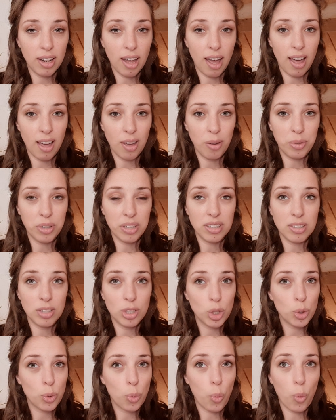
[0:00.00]
I was
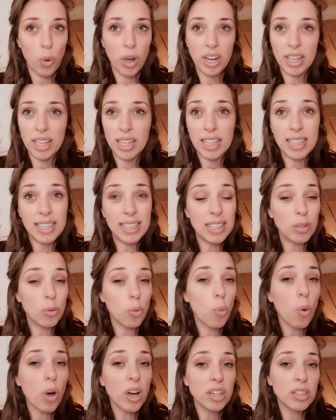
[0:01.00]

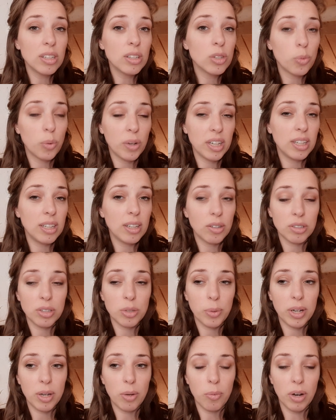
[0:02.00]
21, 20 or
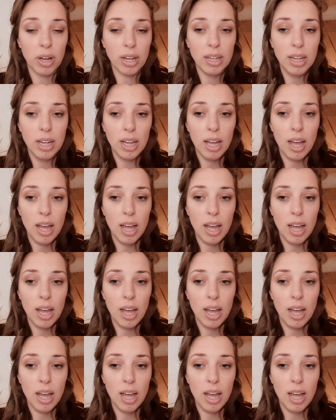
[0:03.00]
21,